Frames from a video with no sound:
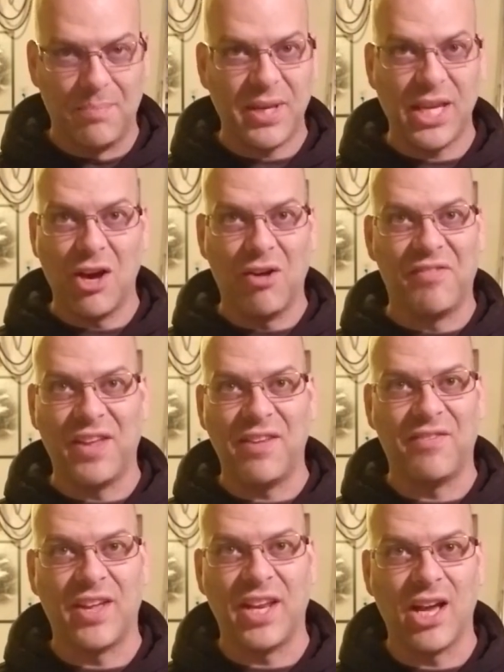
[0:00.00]
POV
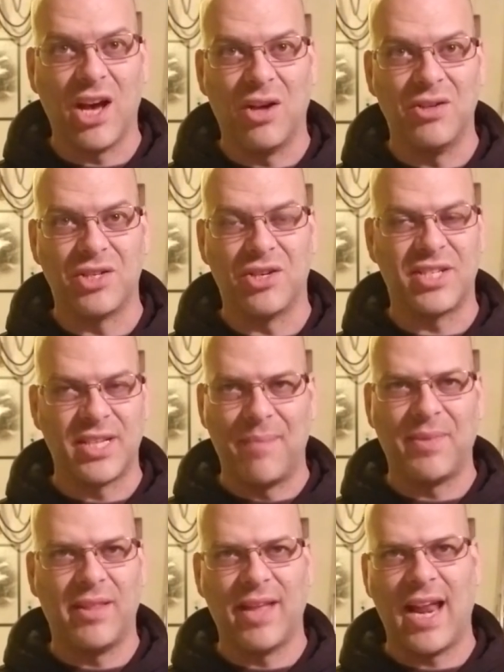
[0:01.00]
videos or
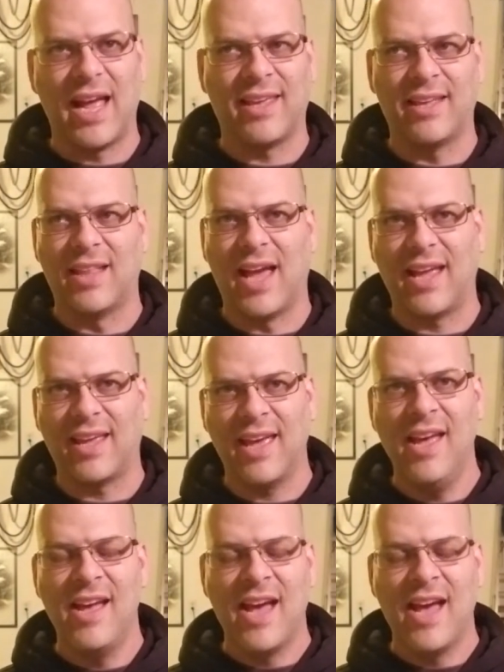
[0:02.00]
something that I can like